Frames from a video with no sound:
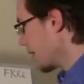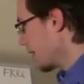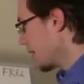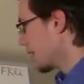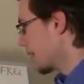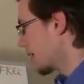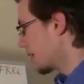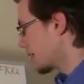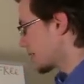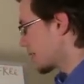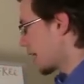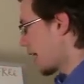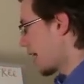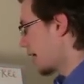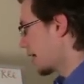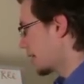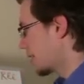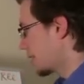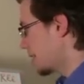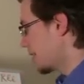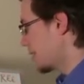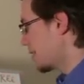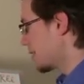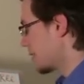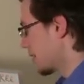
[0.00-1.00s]
let's add
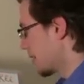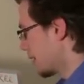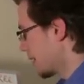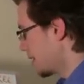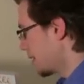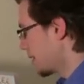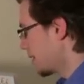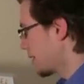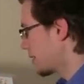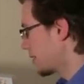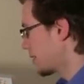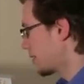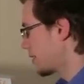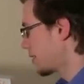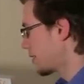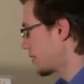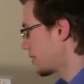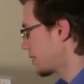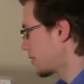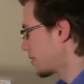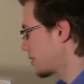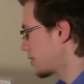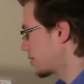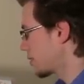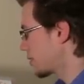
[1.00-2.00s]
these in.
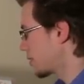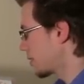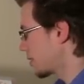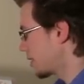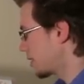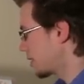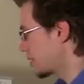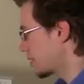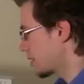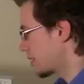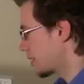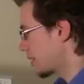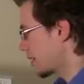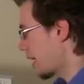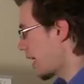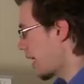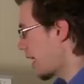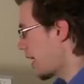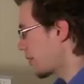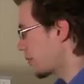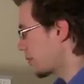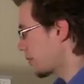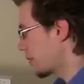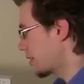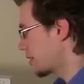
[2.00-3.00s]
So these are the
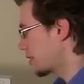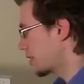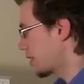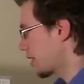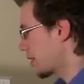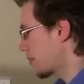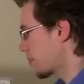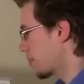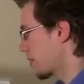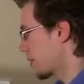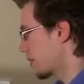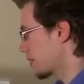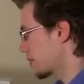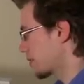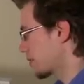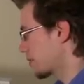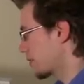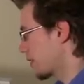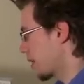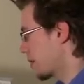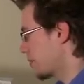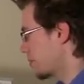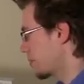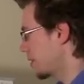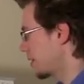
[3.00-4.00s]
halfway check marks of
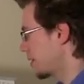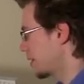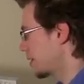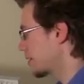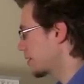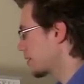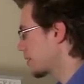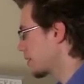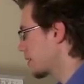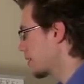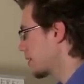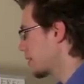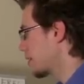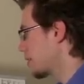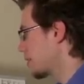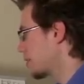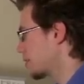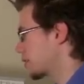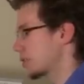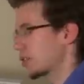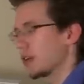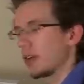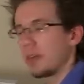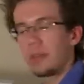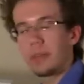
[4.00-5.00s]
that beat.
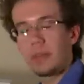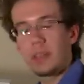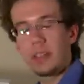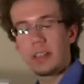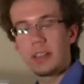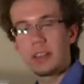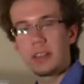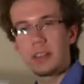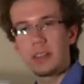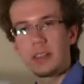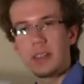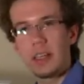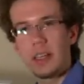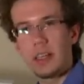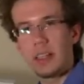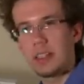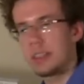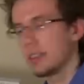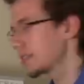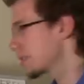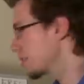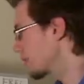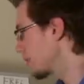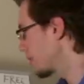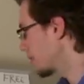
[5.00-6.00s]
So if we do this,
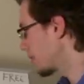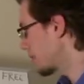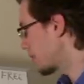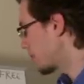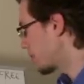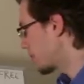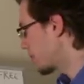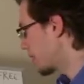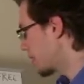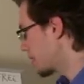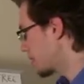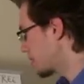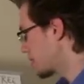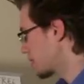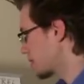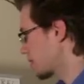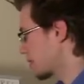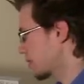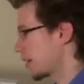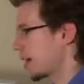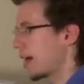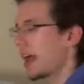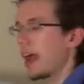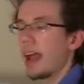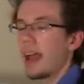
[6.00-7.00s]
the little pluses
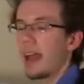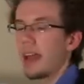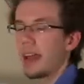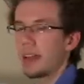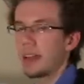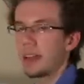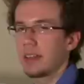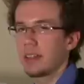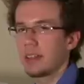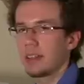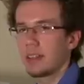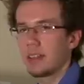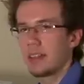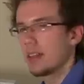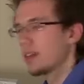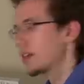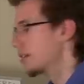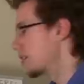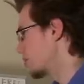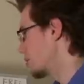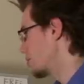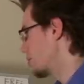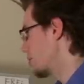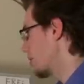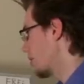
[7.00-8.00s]
are and.
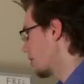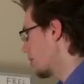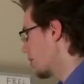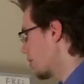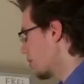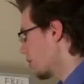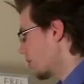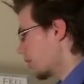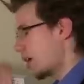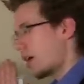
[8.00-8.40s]
So I go